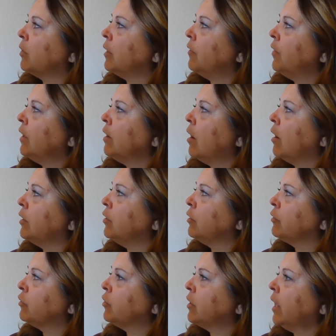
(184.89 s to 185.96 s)
living on
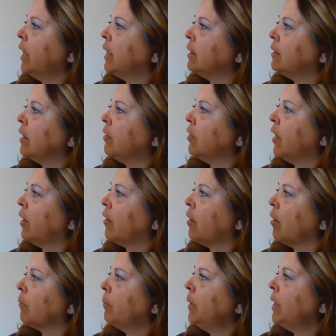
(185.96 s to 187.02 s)
your skin than there
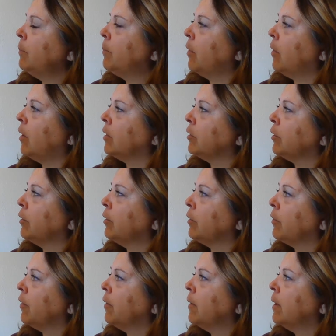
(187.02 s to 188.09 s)
are people on
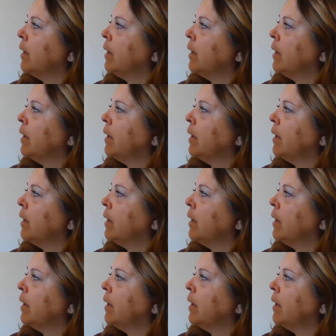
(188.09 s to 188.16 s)
Earth,